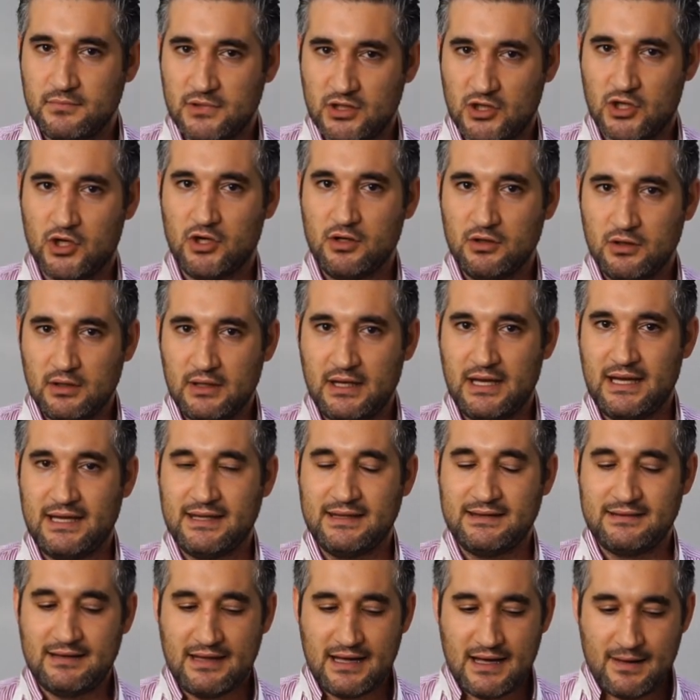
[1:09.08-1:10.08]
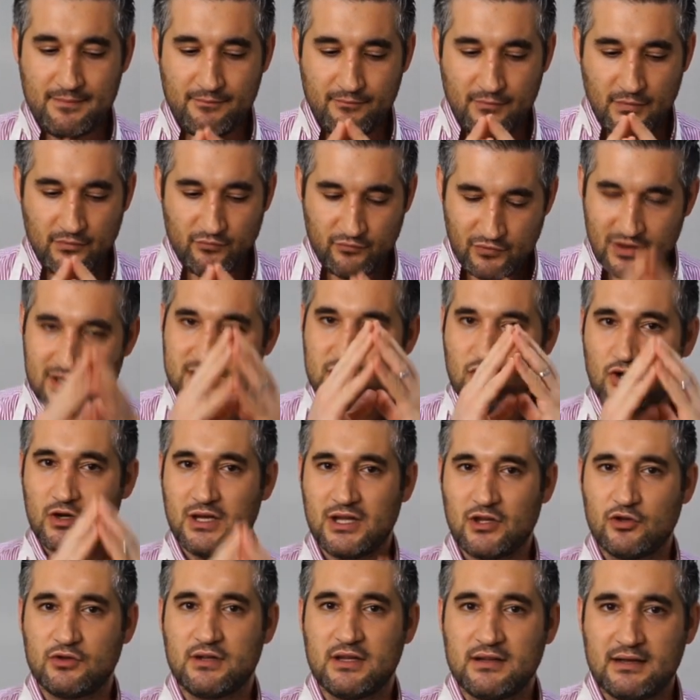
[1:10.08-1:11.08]
you know? And um, let's go
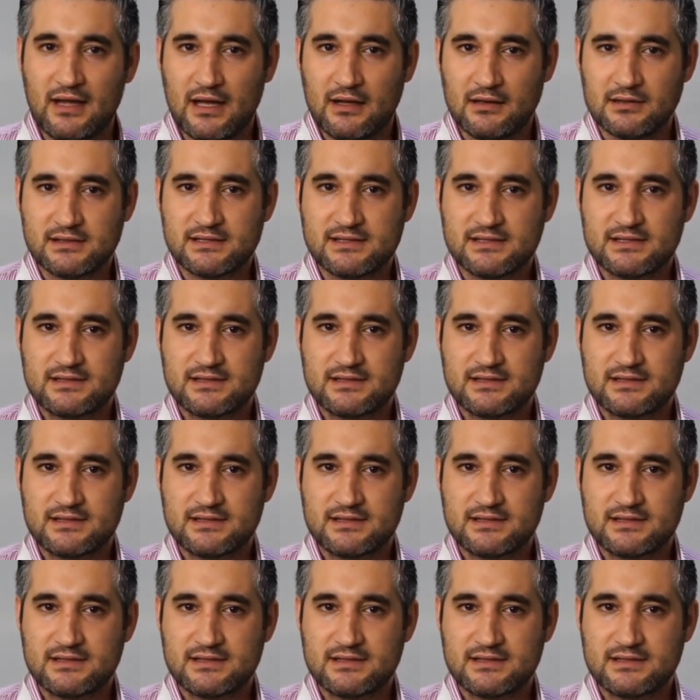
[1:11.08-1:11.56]
into details.